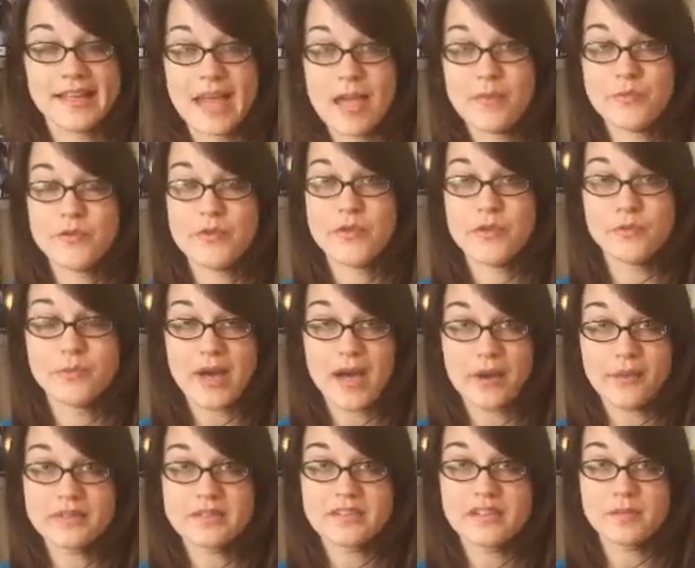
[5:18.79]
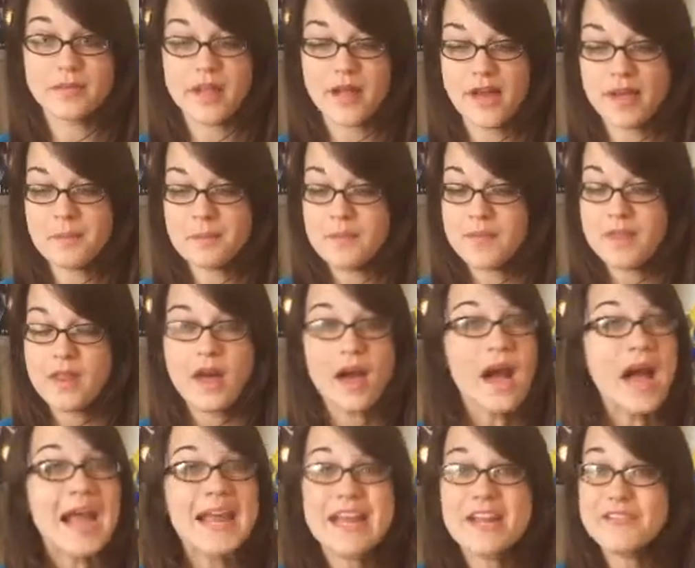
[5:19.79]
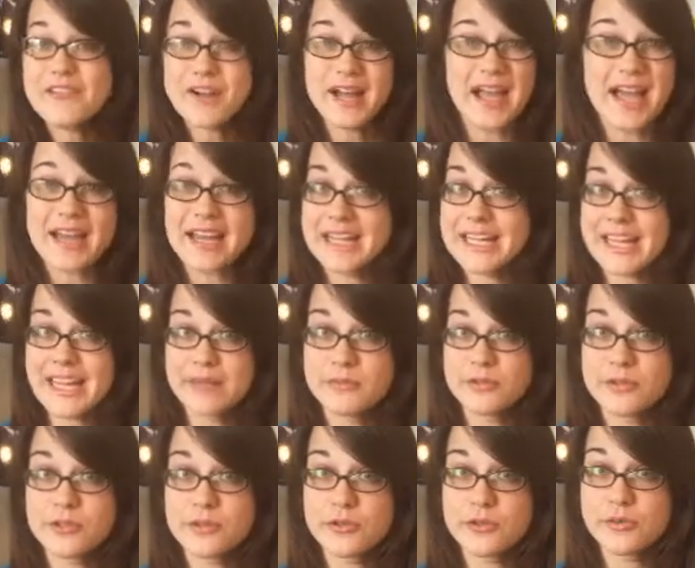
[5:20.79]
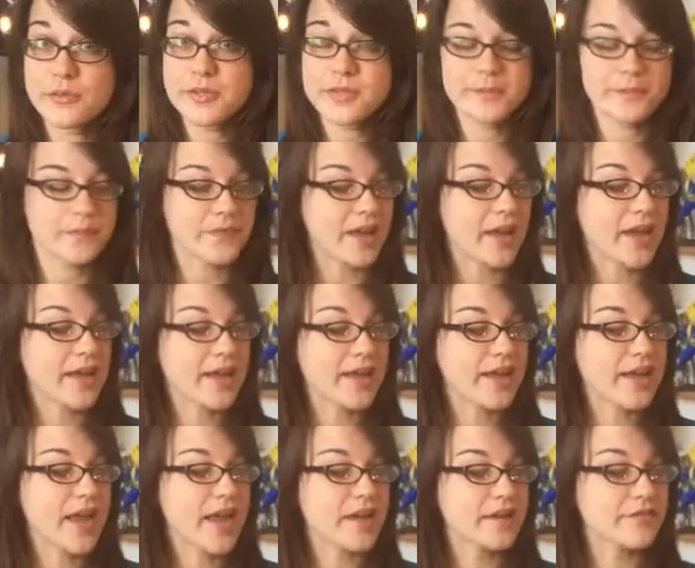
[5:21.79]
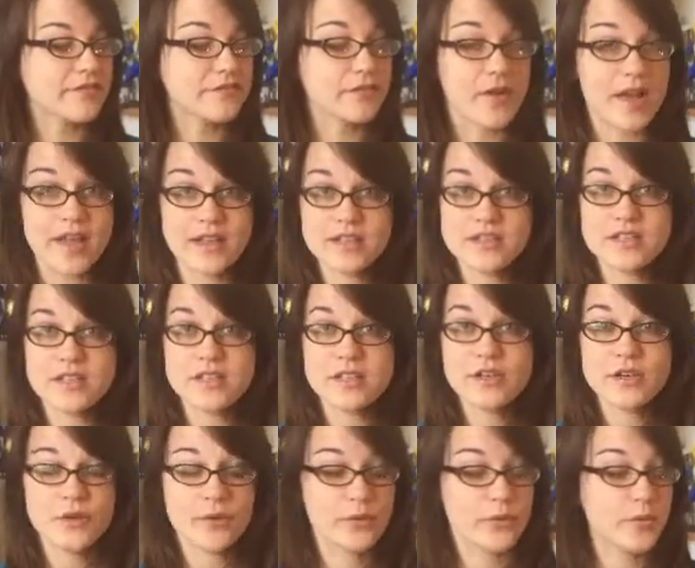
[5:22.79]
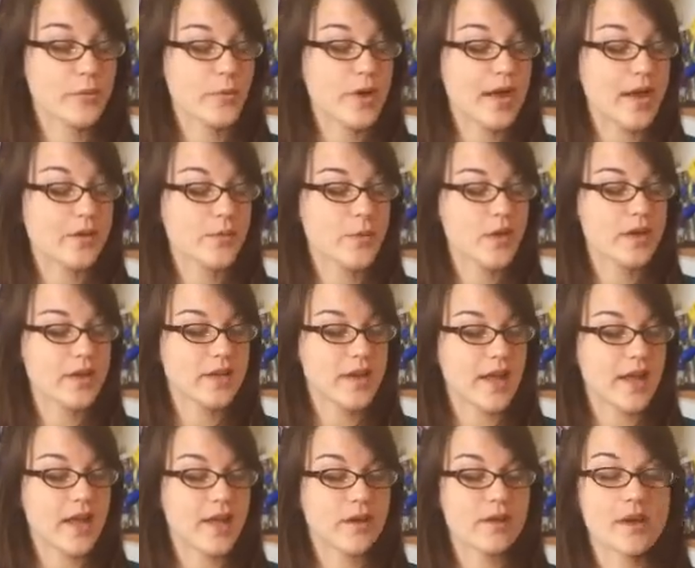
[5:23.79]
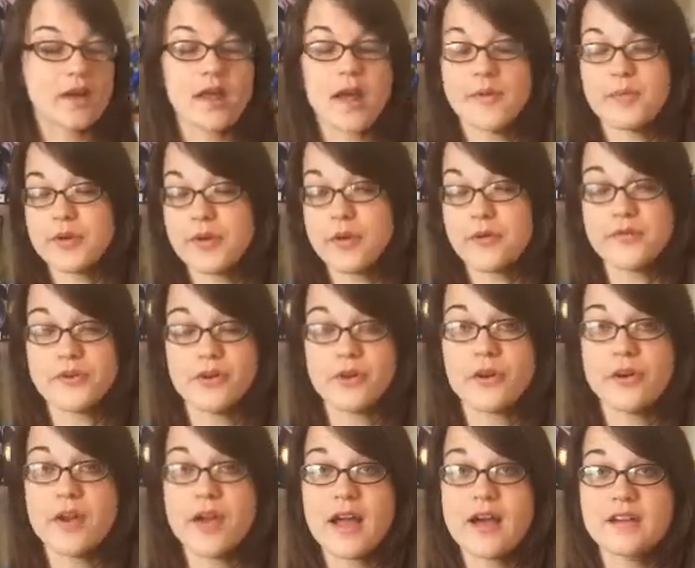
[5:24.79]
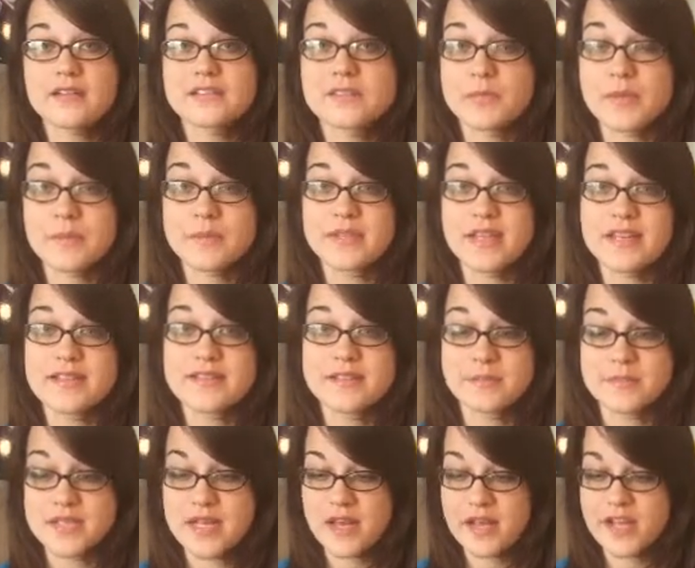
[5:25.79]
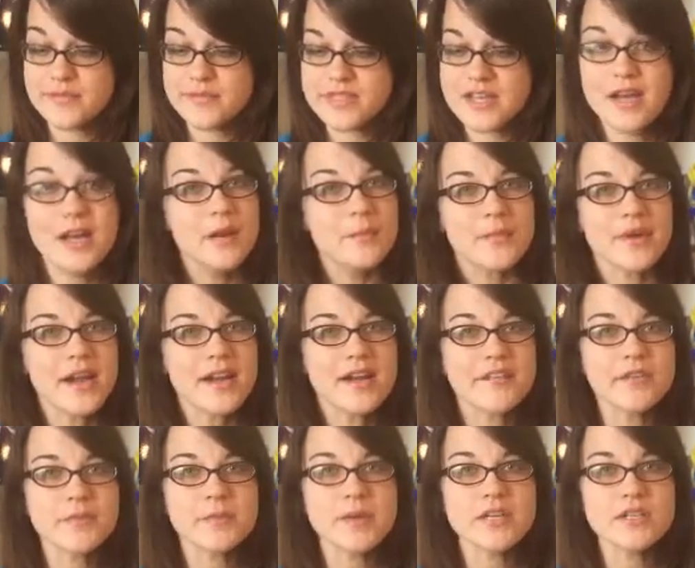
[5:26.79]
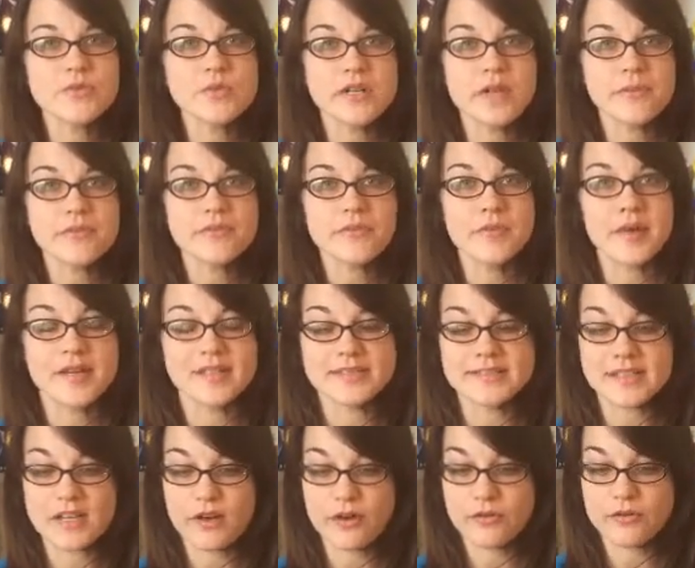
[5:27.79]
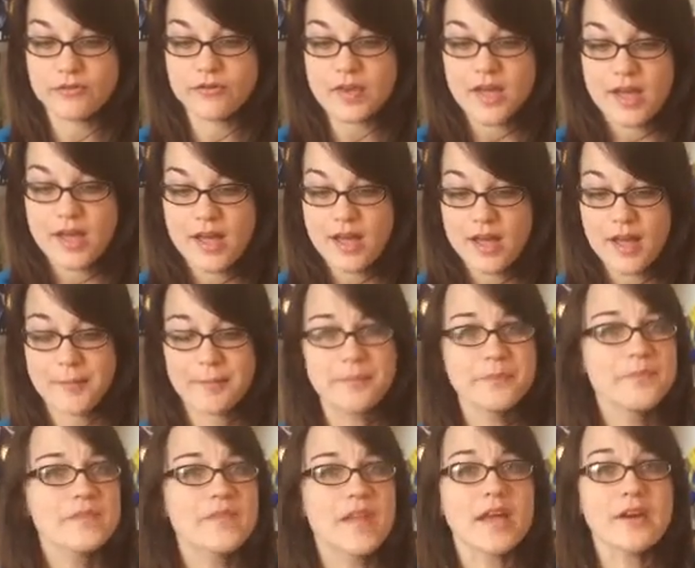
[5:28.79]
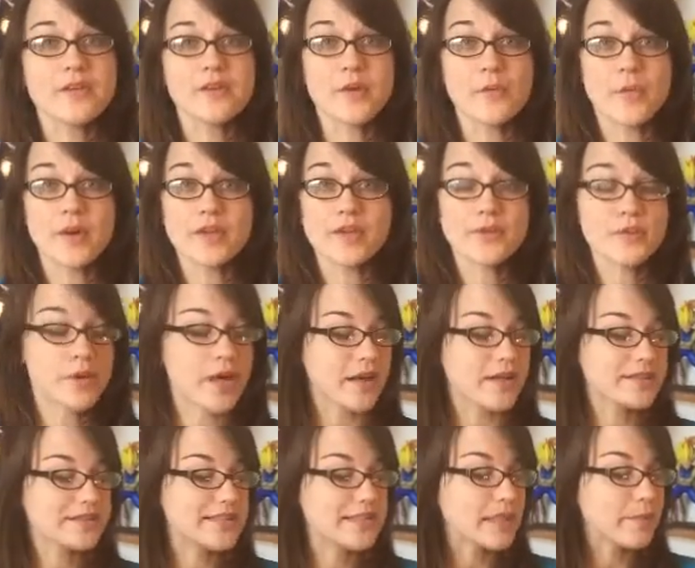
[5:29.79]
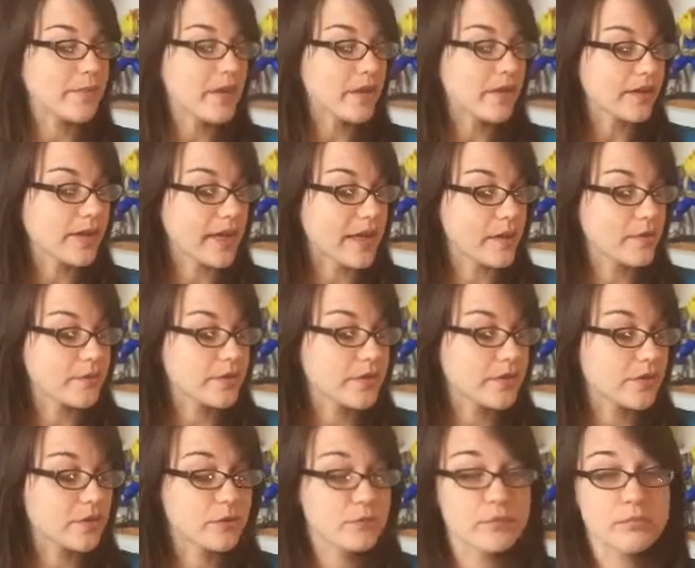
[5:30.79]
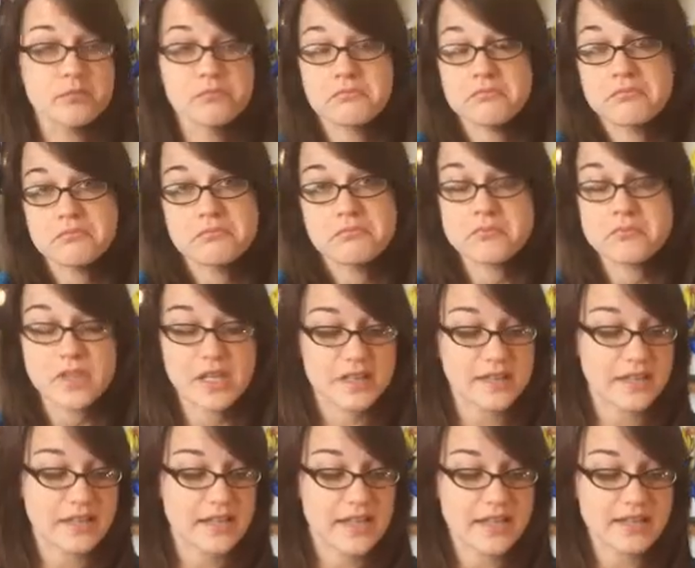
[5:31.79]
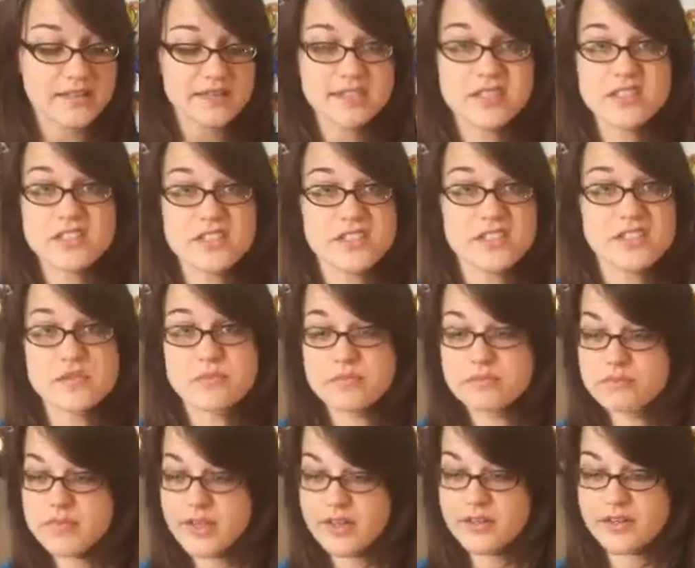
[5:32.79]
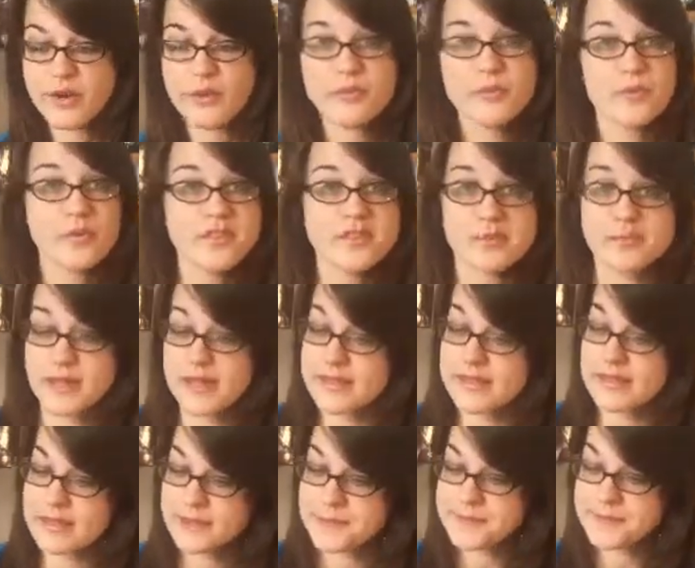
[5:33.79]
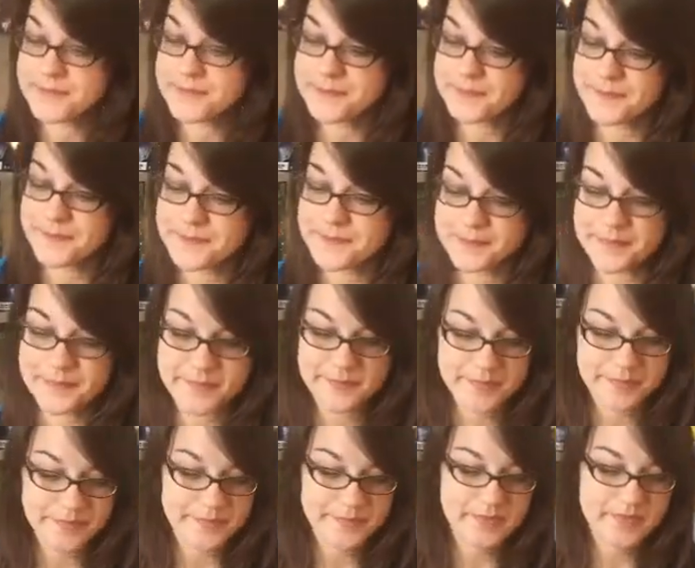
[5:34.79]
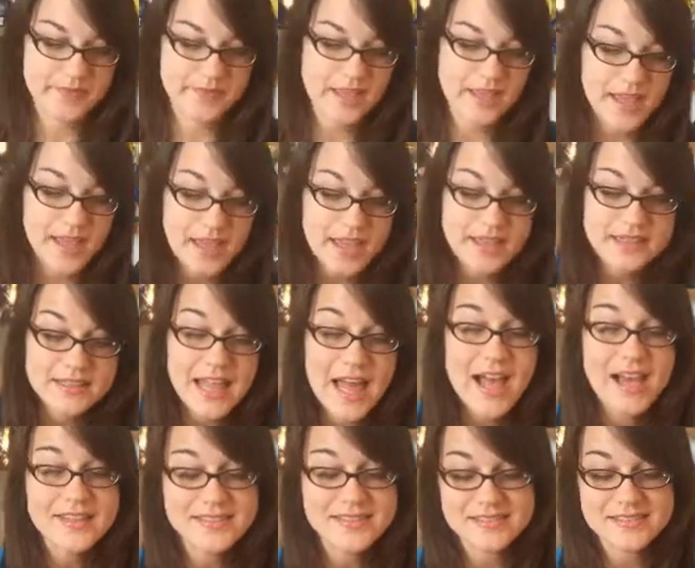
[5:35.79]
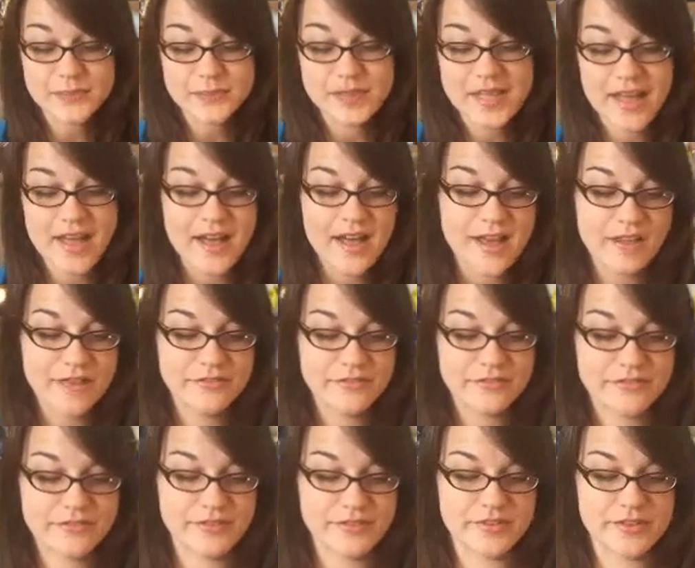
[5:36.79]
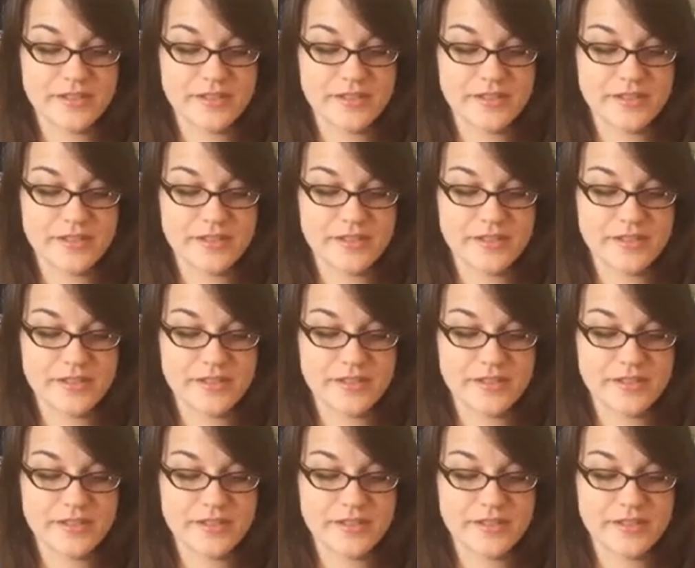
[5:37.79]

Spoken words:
GameCube power supply. I never had a GameCube. I had a friend who had one, and I would go over to her house and we'd play sometimes, but I never picked one up for myself. I don't know what you guys think about GameCube. Nothing against it, just, I don't know, wasn't my thing. And last, we have